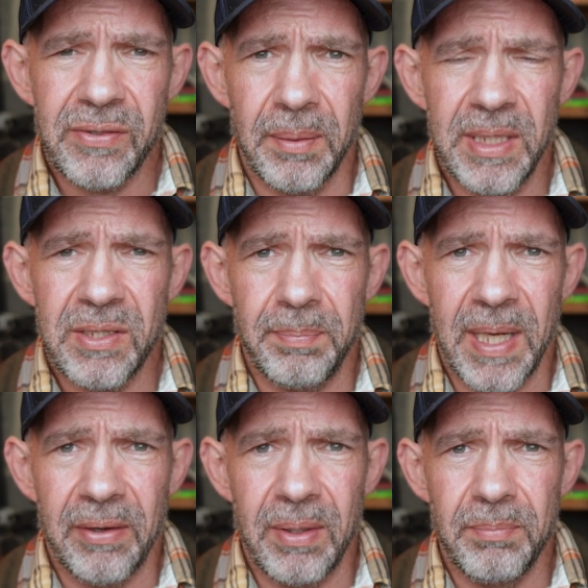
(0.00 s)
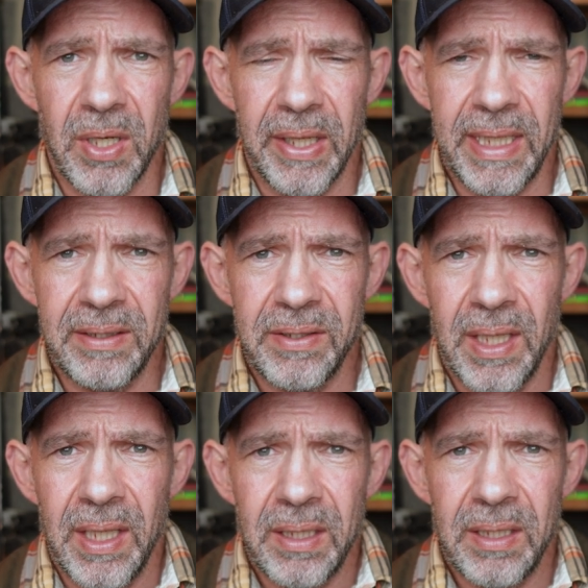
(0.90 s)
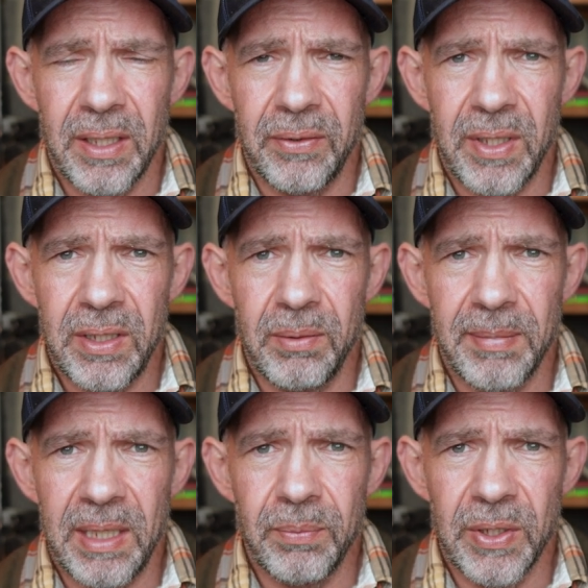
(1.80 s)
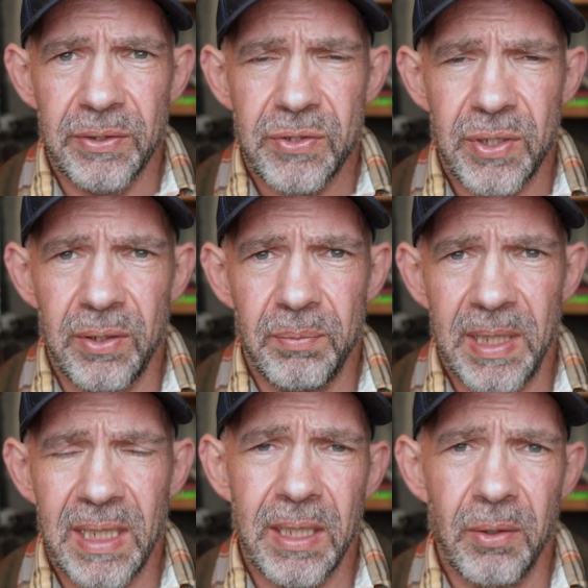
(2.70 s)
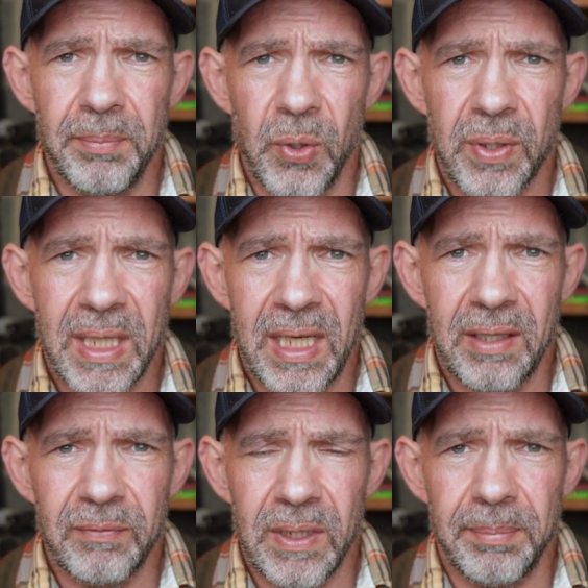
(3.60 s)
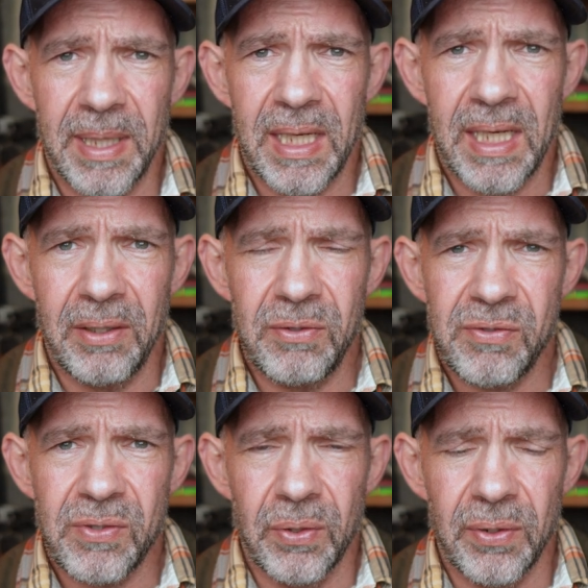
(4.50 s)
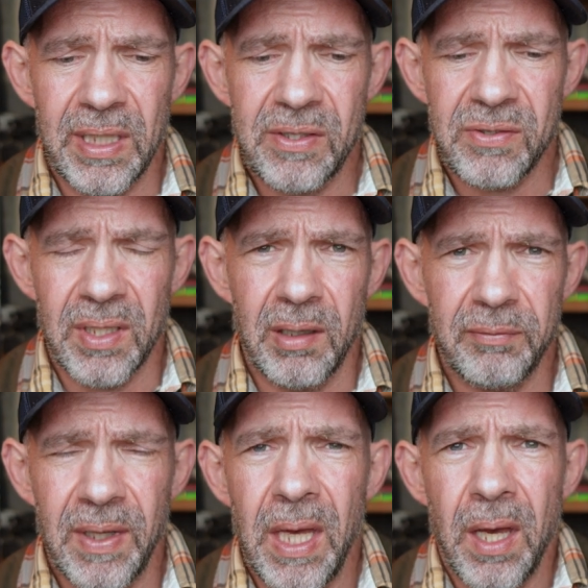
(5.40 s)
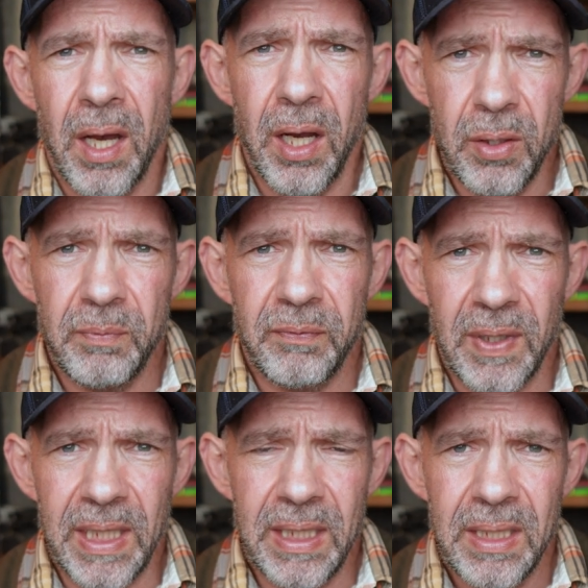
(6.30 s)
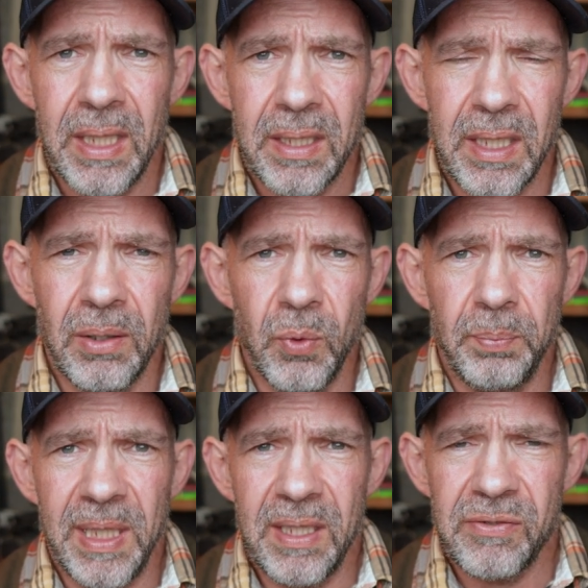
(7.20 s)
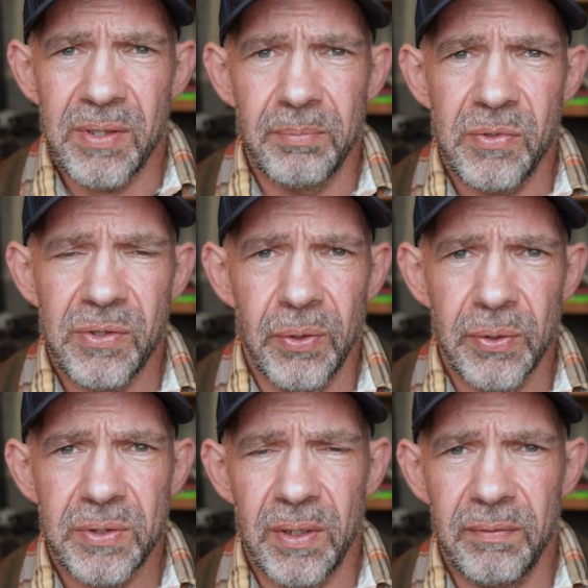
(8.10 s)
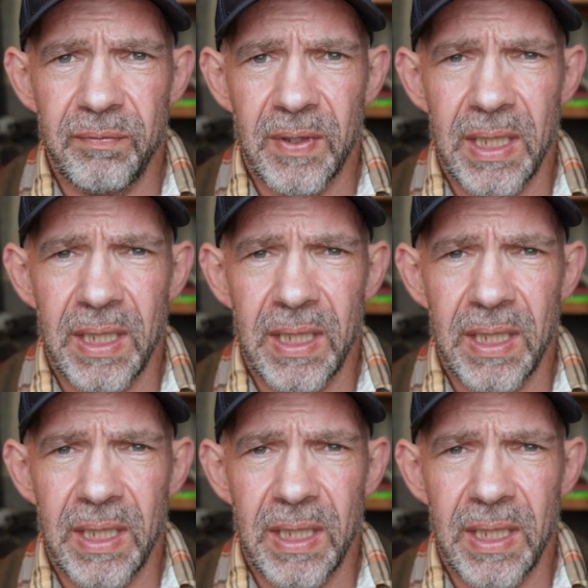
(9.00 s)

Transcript: something to bear in mind, you know, that you may want to be a little more careful about how you store this stuff. Hopefully there will be some sort of